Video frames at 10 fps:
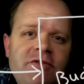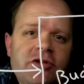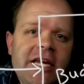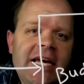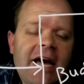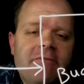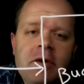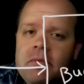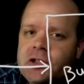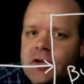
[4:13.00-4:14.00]
any kind of
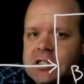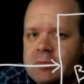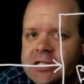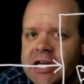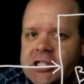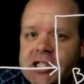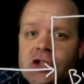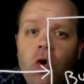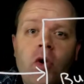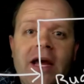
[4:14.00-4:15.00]
public transportation
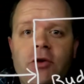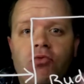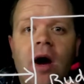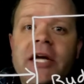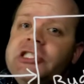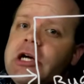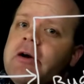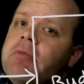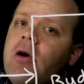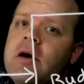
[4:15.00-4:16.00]
or any ride-sharing
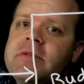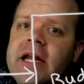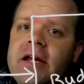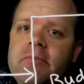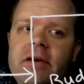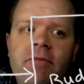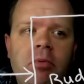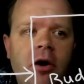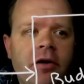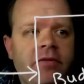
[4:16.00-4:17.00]
programs that I can be a
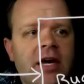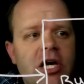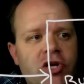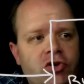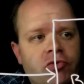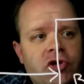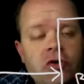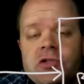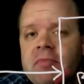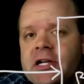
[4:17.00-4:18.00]
part of to
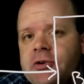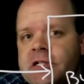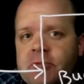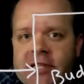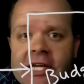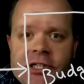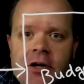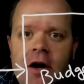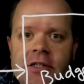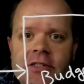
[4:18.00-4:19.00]
reduce my transportation
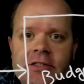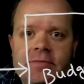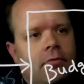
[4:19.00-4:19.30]
costs.